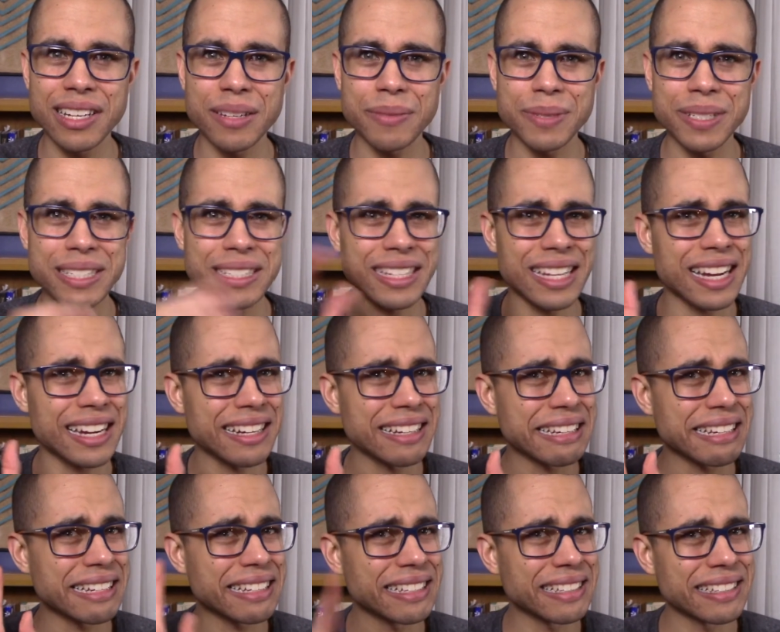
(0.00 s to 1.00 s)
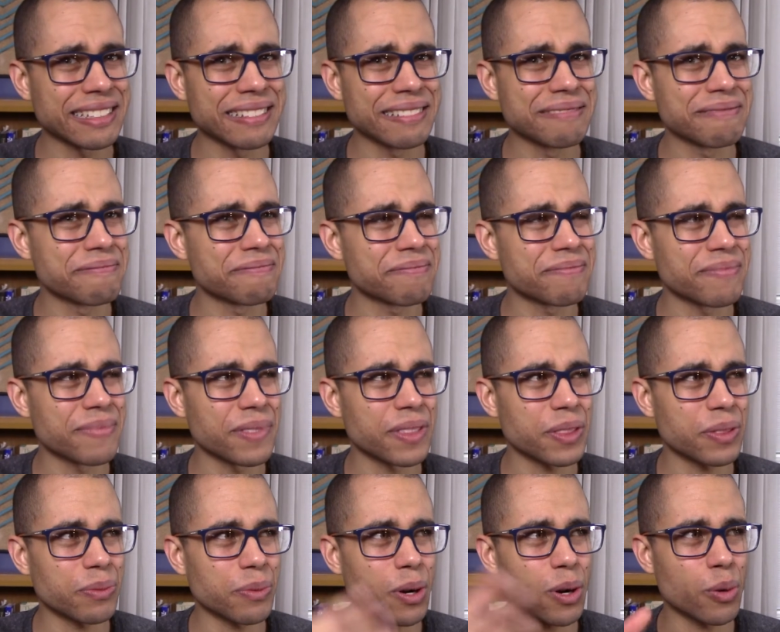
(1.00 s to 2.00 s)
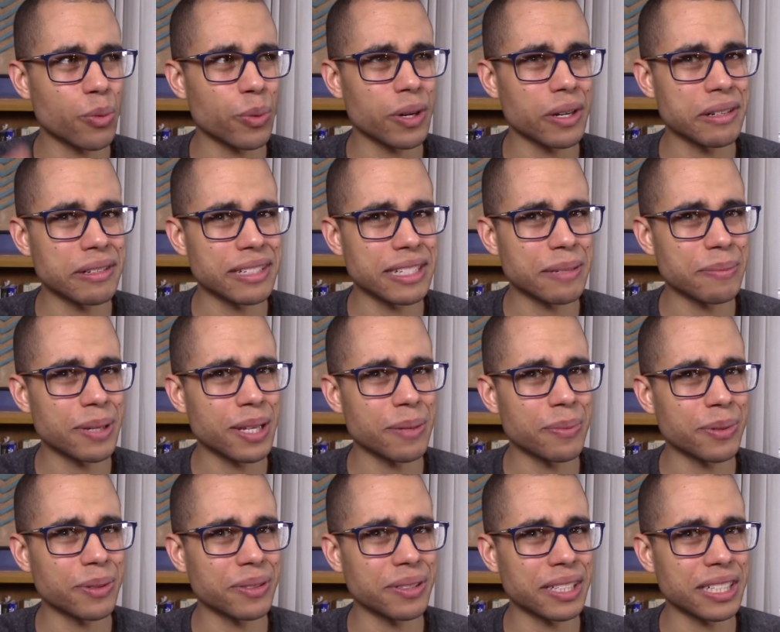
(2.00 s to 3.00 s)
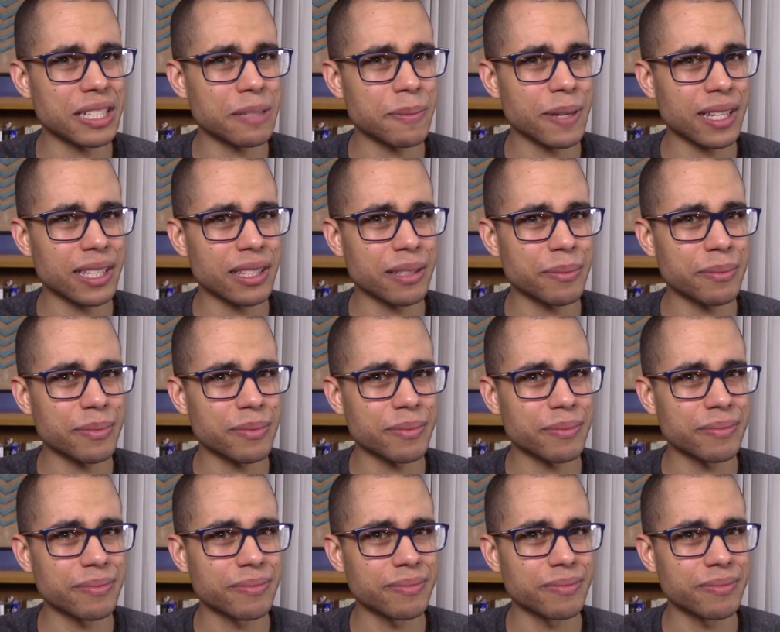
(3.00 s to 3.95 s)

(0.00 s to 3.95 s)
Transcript: I've just kind of throw words at people and expect them